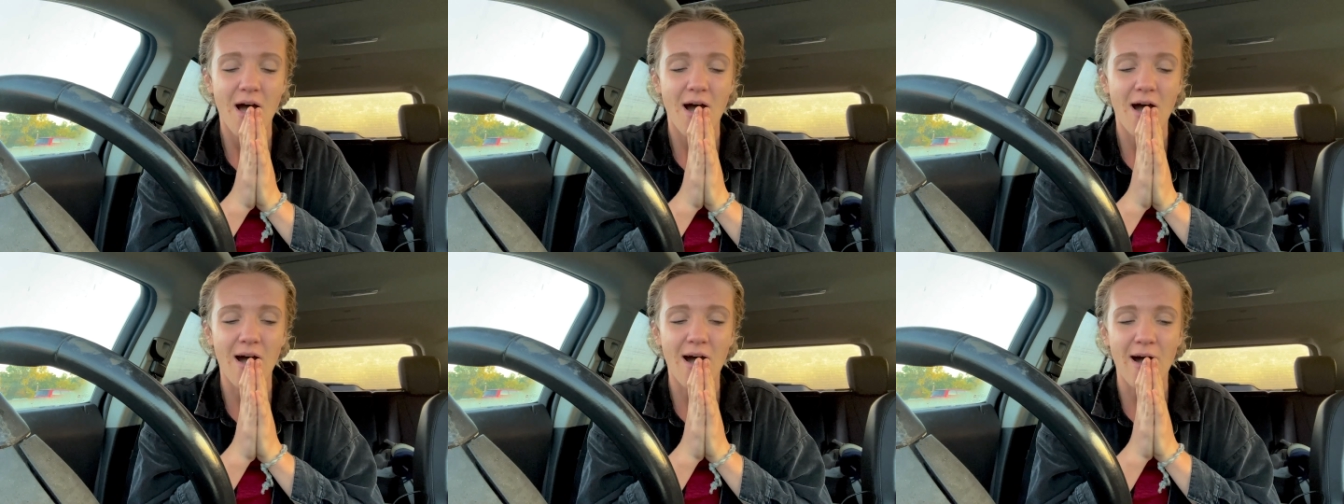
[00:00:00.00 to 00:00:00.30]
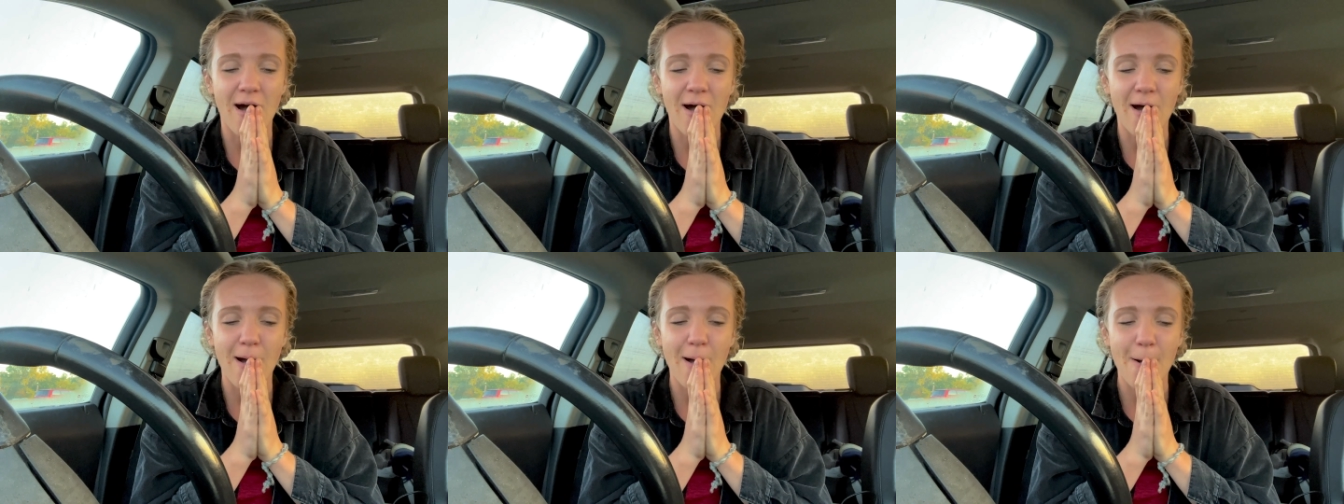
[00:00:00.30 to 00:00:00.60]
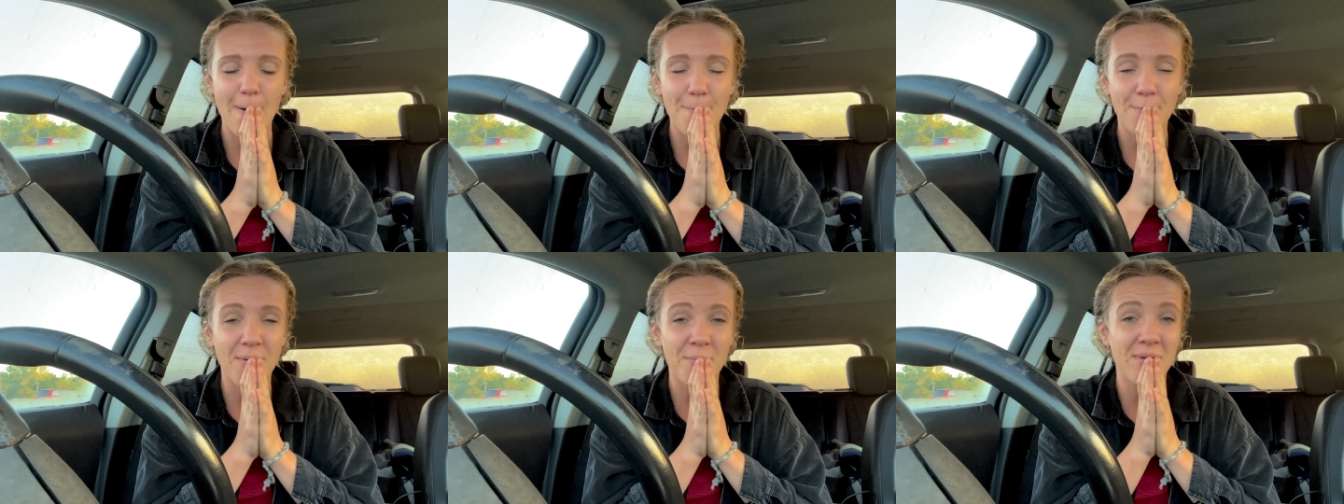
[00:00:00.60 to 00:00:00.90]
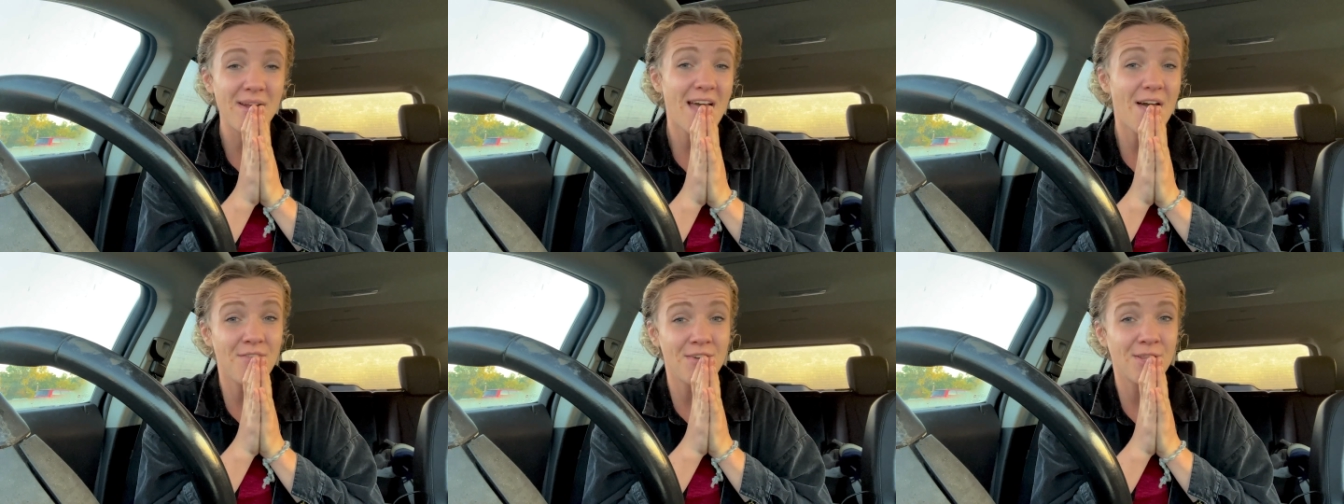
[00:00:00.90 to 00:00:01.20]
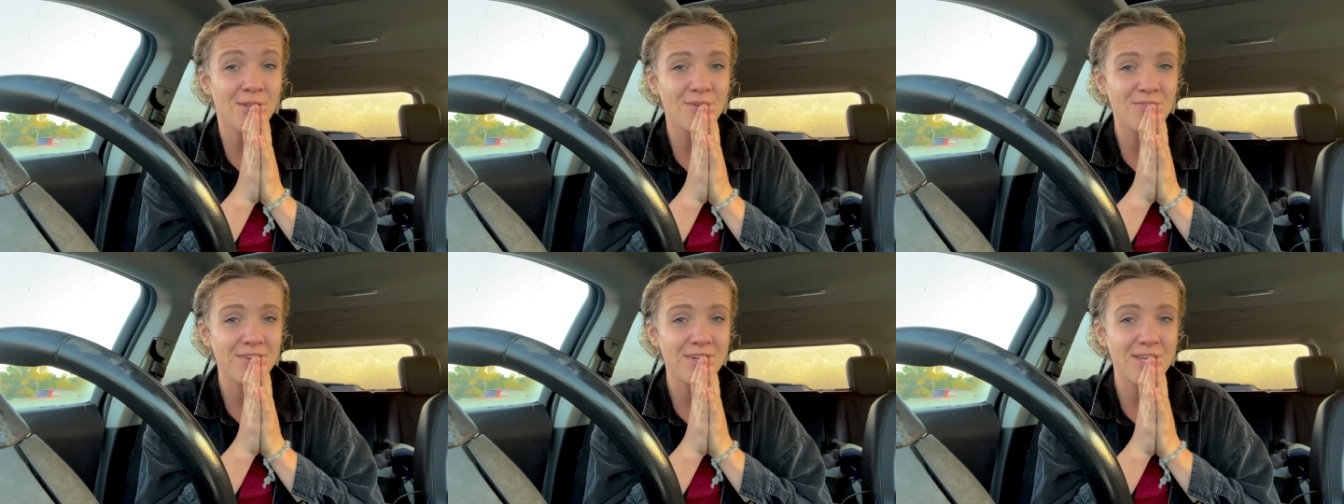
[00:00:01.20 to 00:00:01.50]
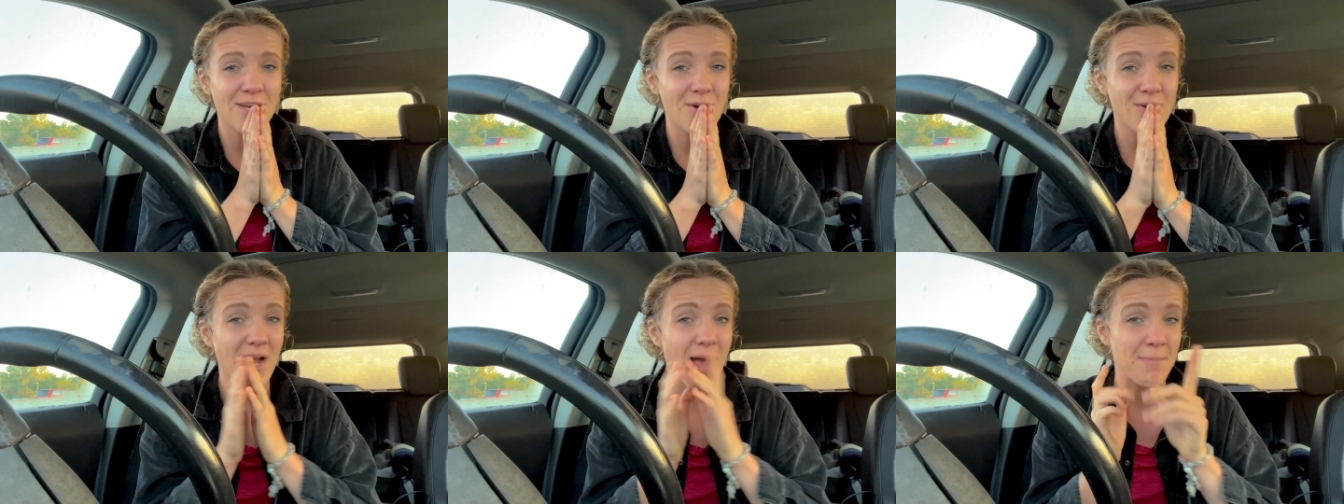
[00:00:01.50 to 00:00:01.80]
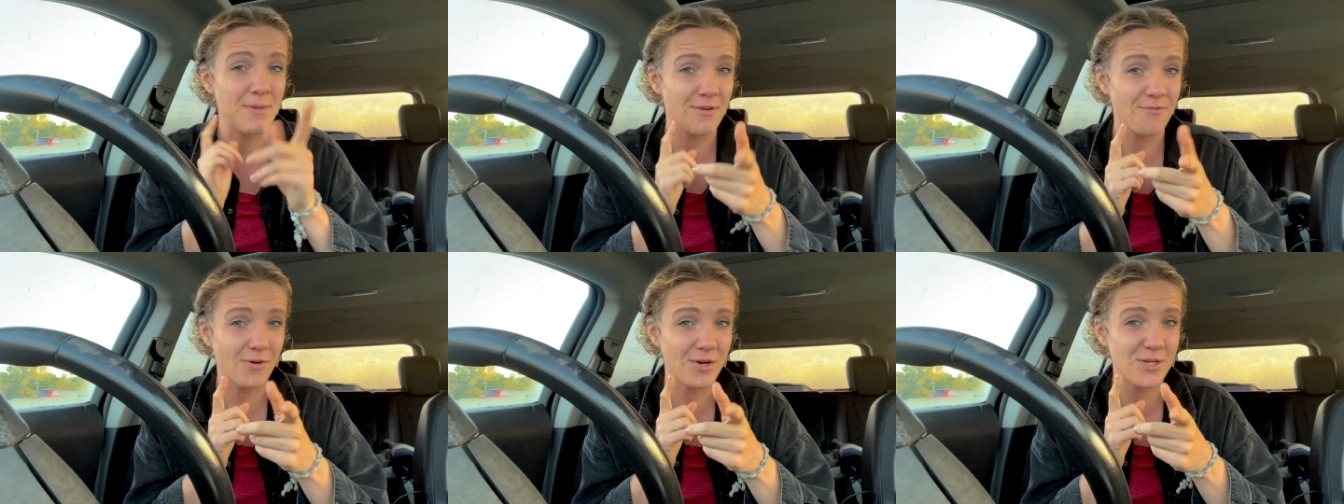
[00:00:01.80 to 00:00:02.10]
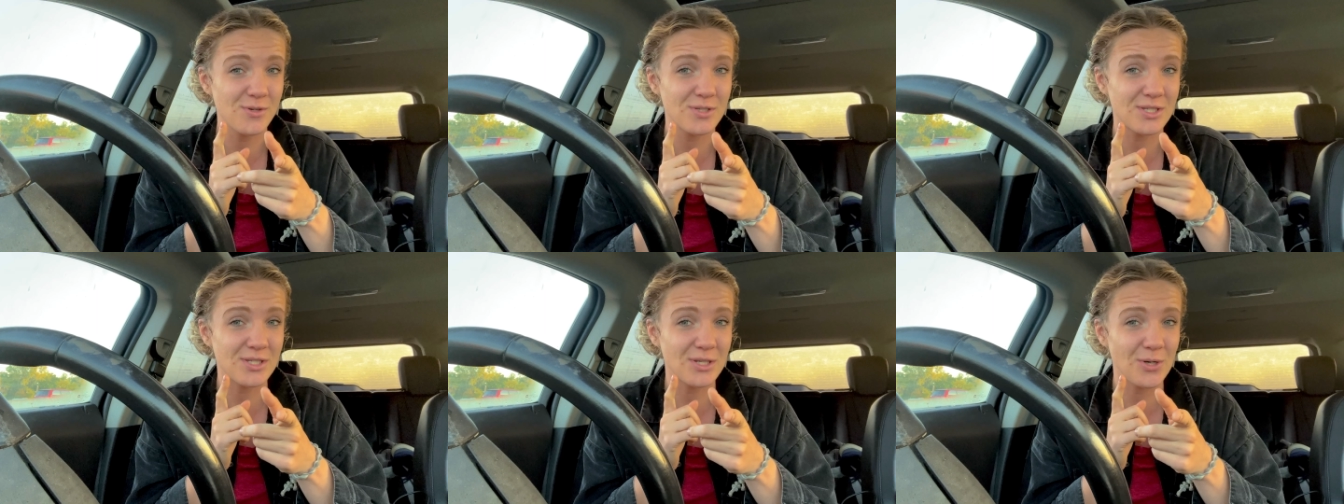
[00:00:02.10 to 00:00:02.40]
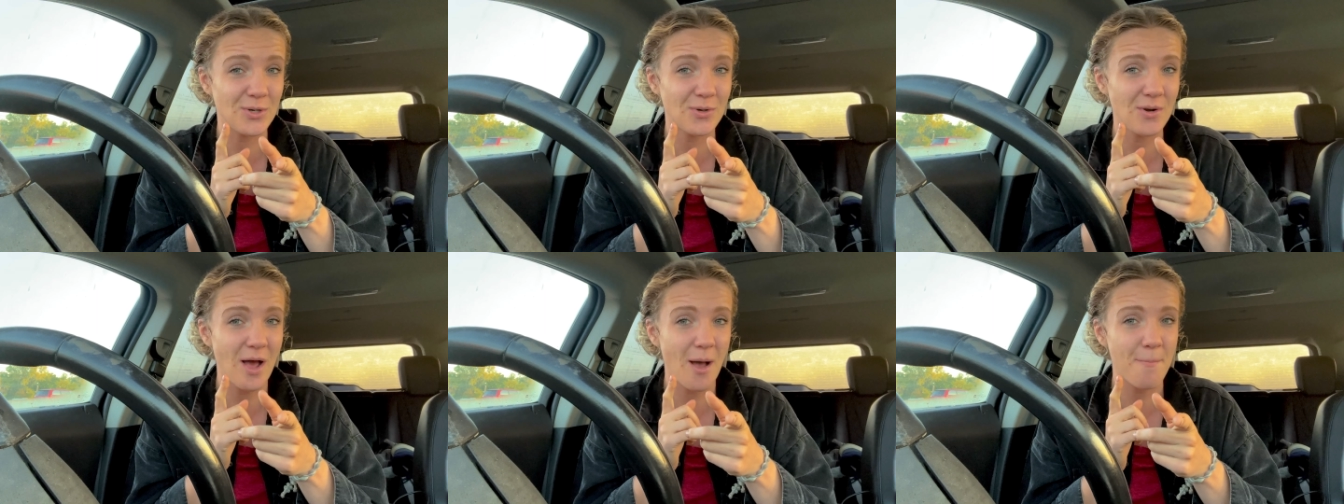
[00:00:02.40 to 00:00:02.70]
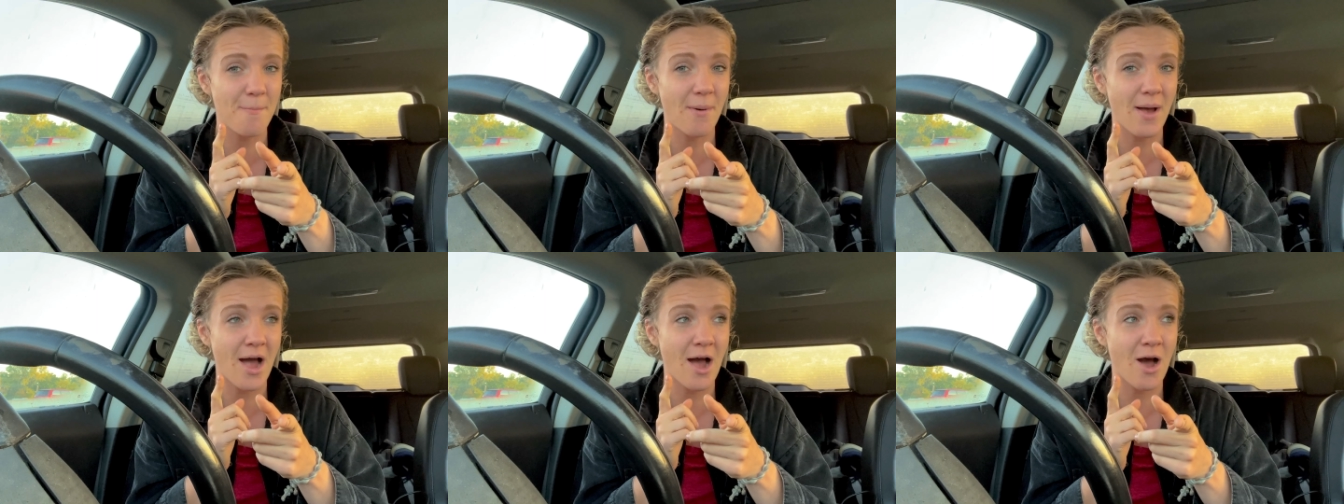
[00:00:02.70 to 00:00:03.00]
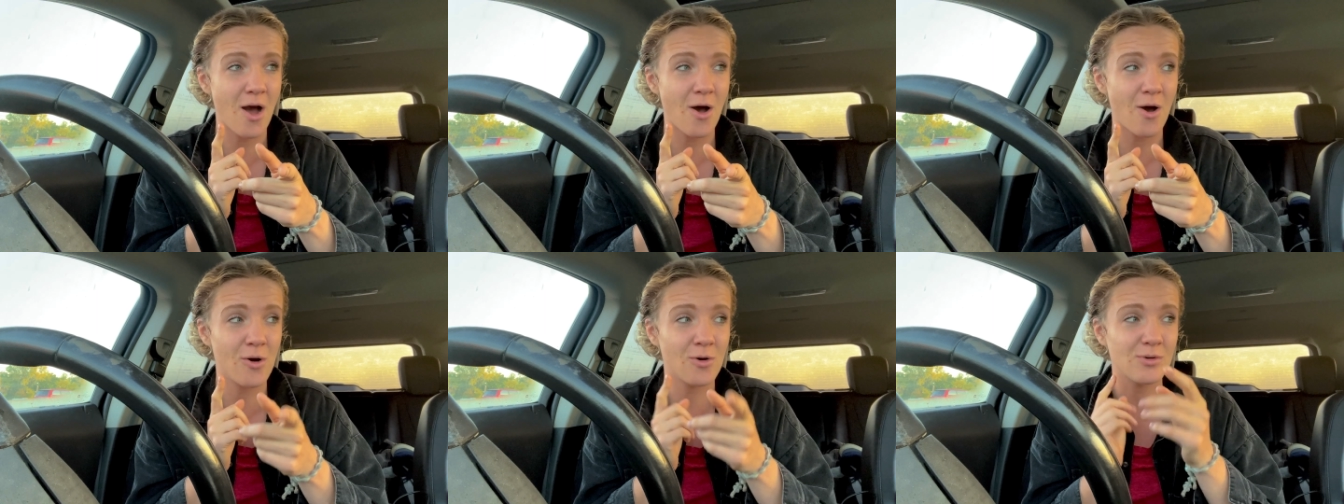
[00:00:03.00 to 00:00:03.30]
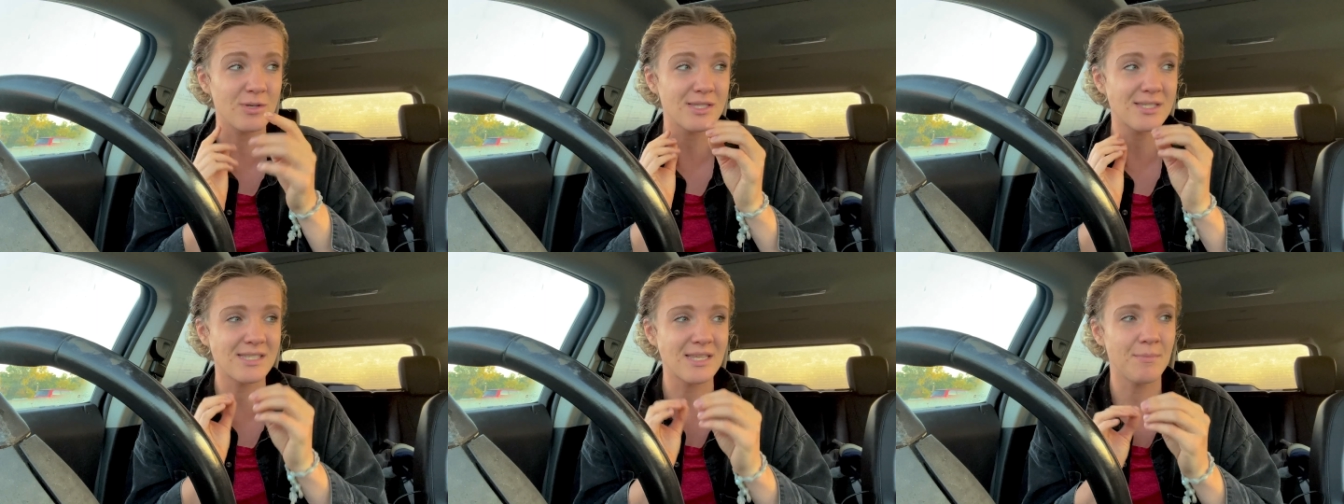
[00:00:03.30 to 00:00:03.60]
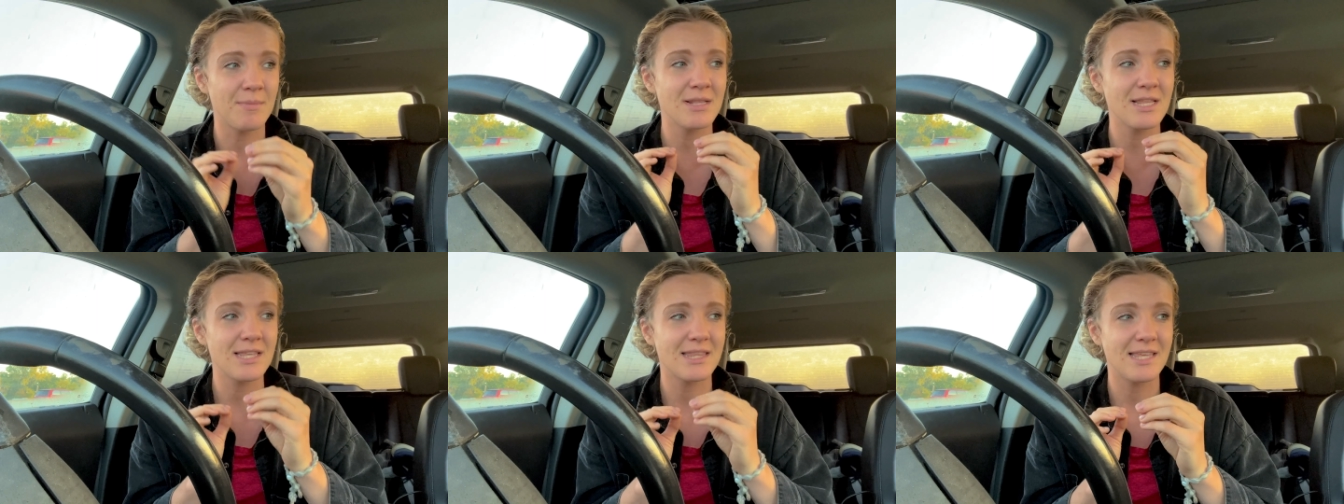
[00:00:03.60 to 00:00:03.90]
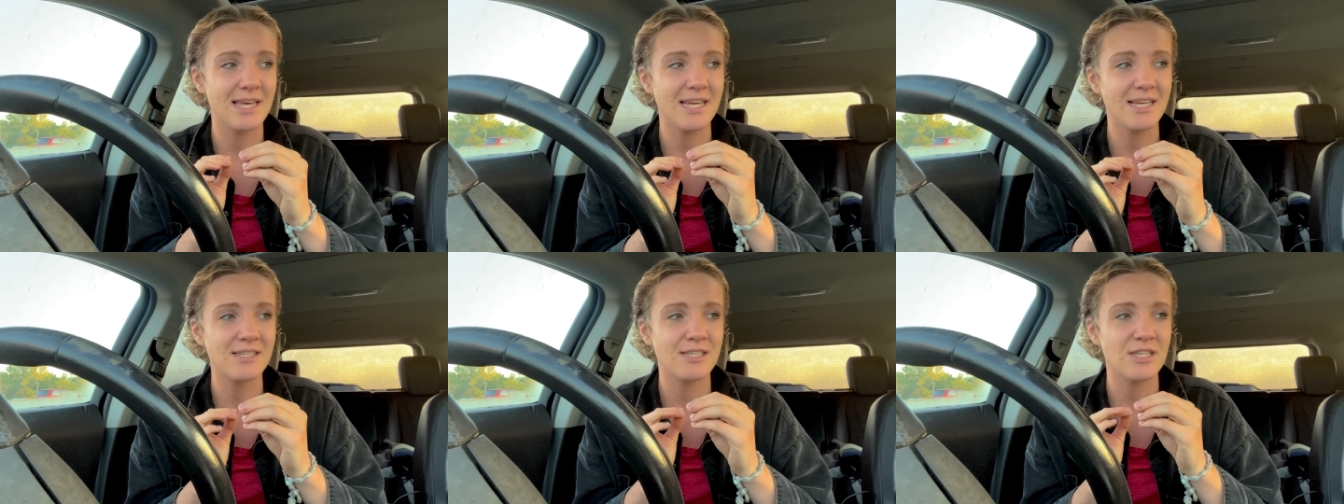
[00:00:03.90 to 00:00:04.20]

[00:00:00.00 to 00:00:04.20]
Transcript: But I'm gonna have another video coming for you soon about some of the things